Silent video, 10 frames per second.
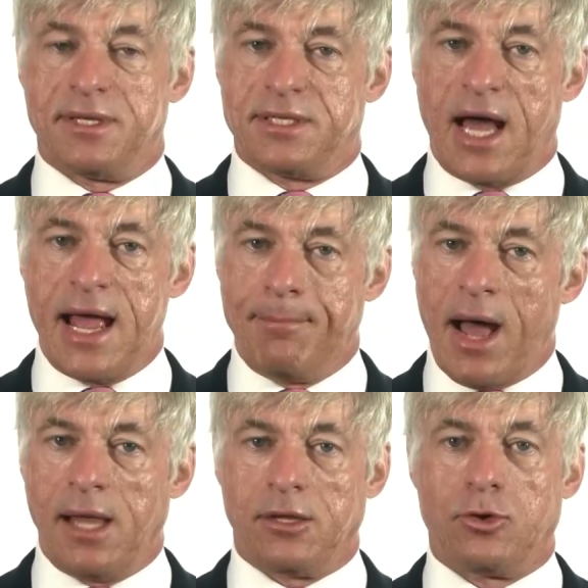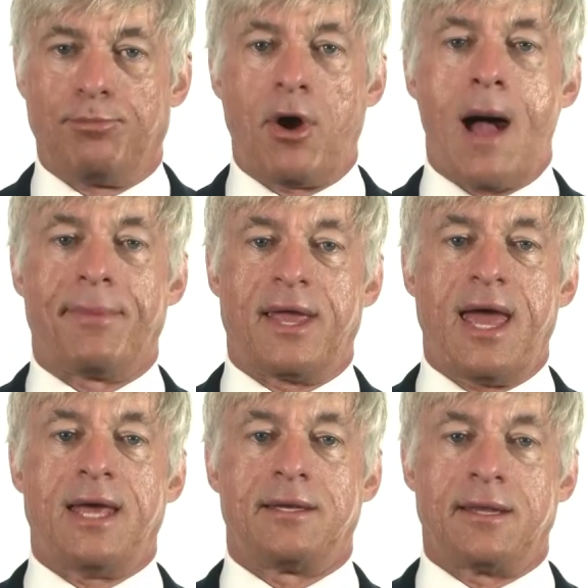the diabolical
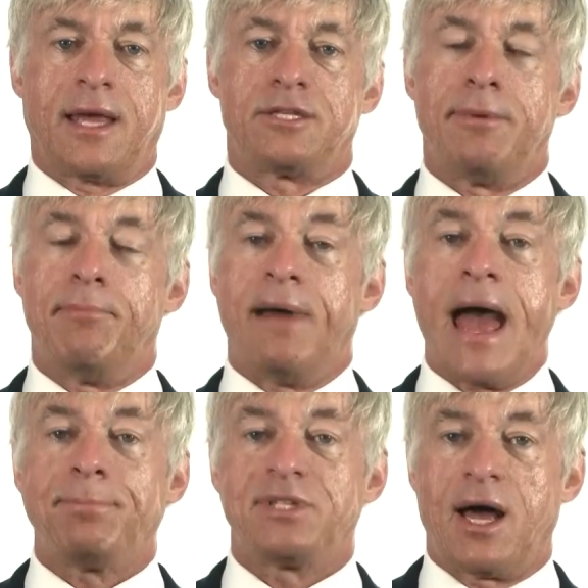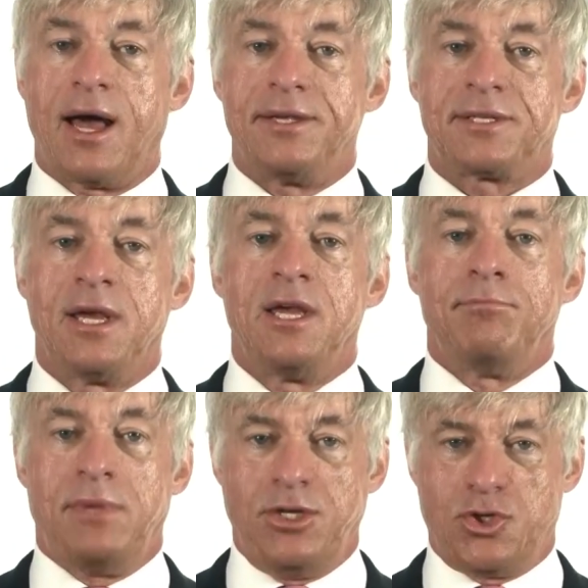propaganda that to be baptized
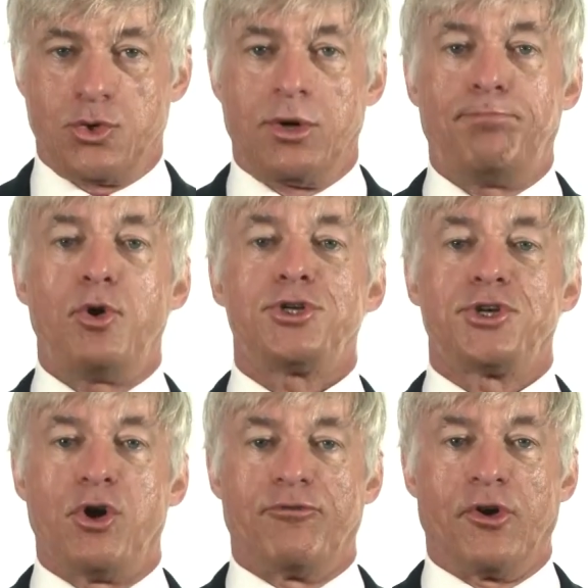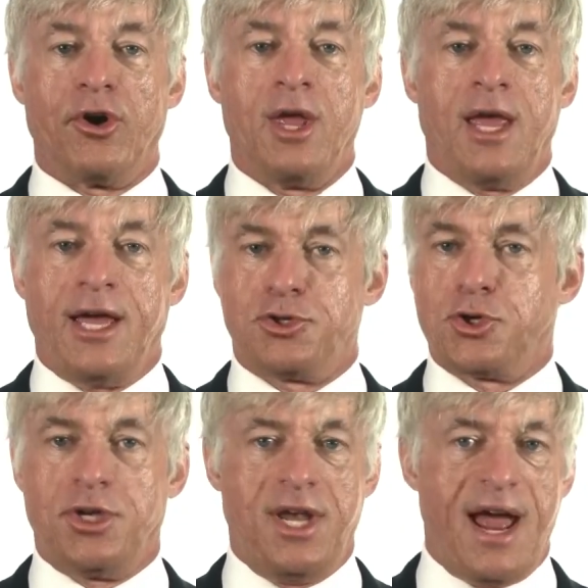means you're a pushover and
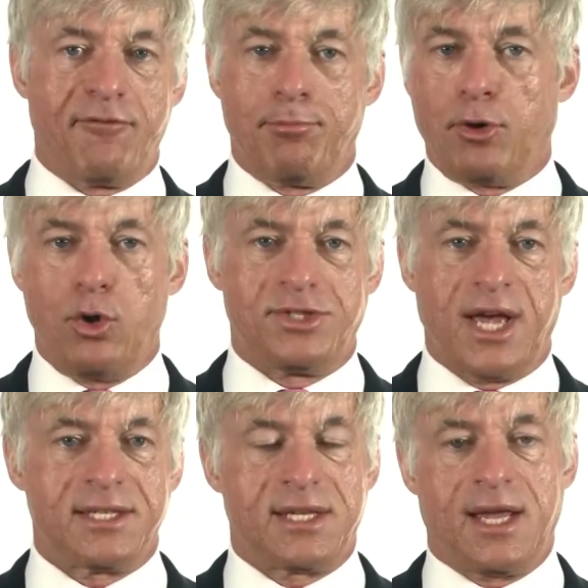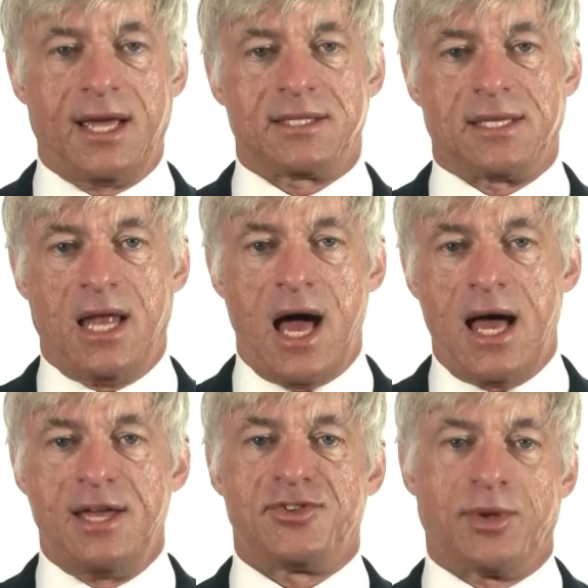should never protest against
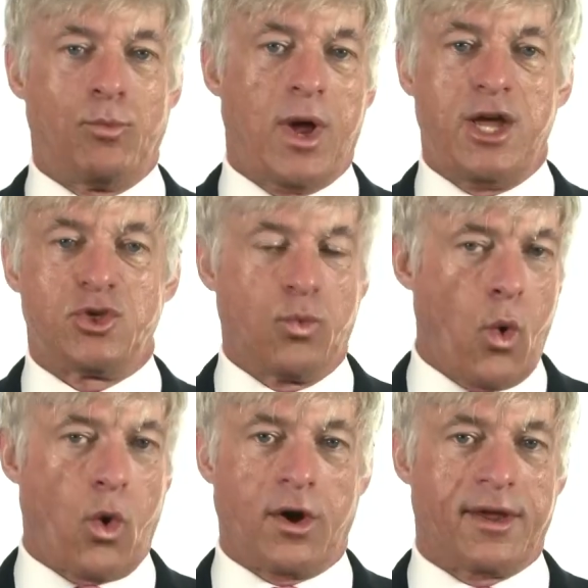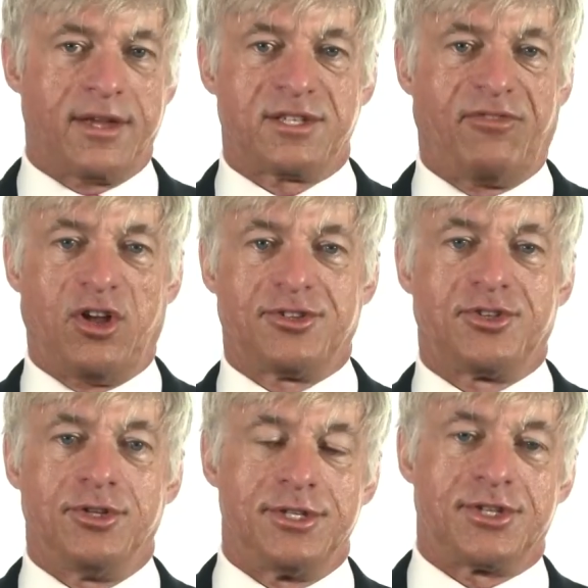lies and wage war against
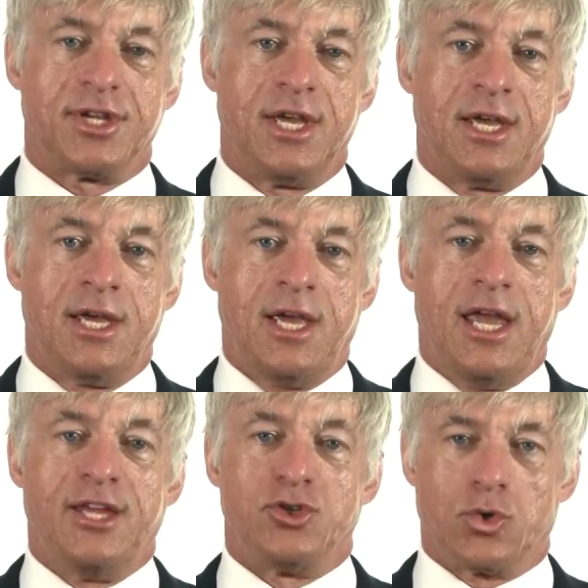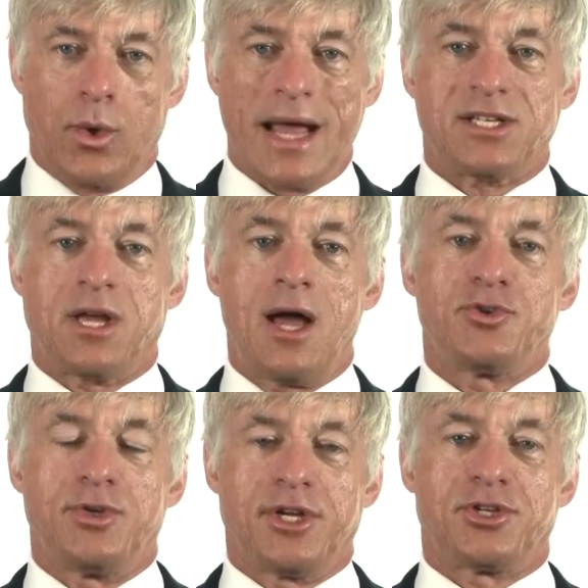falsehoods in direct
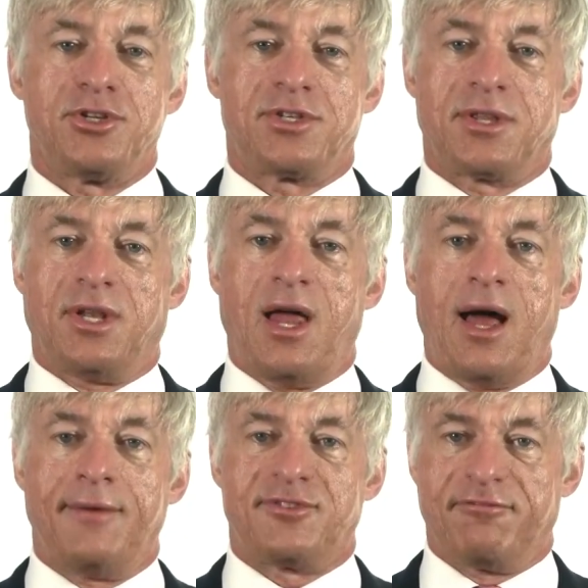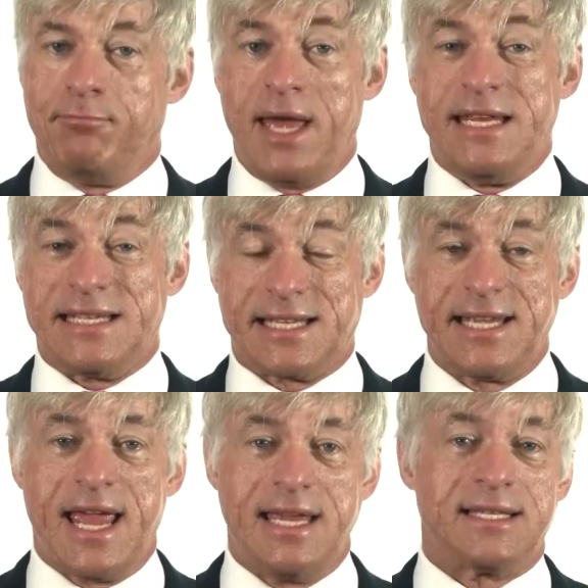contradiction to the lives of many
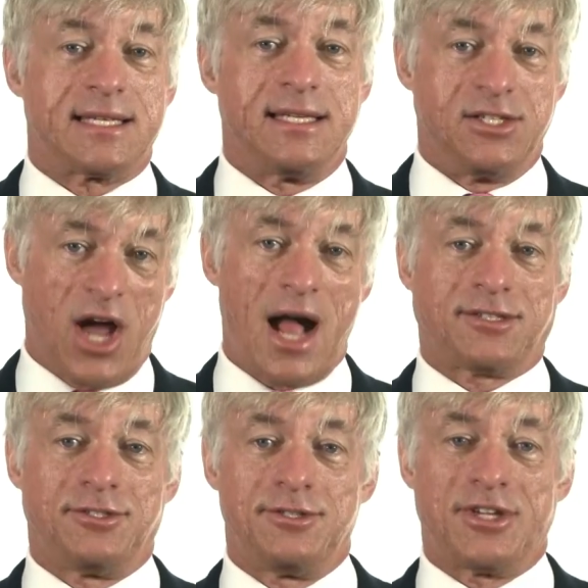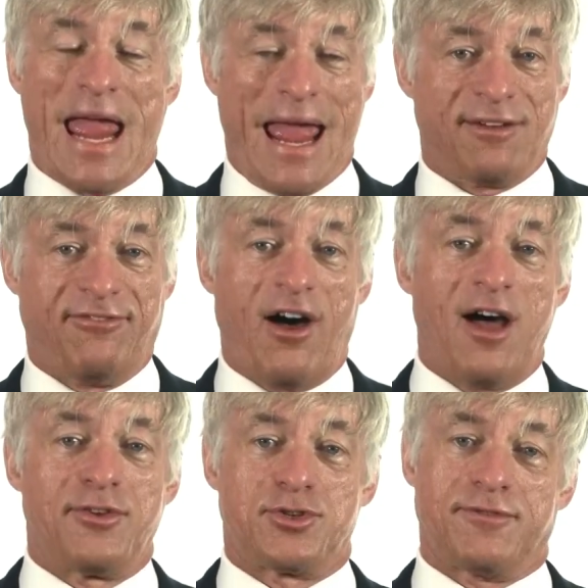saints, doctors, and
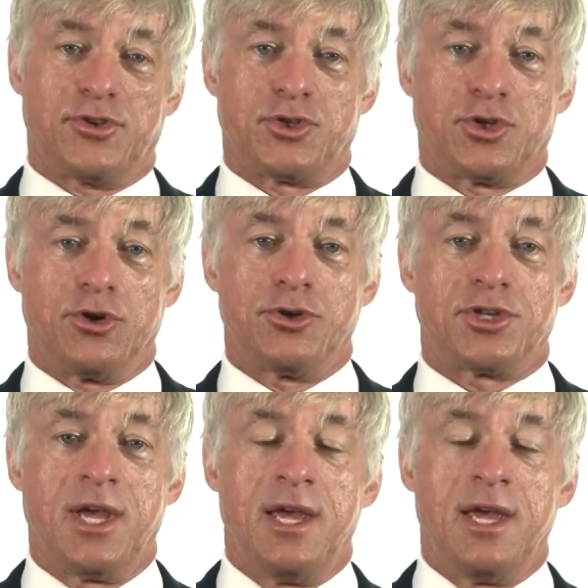fathers of the church,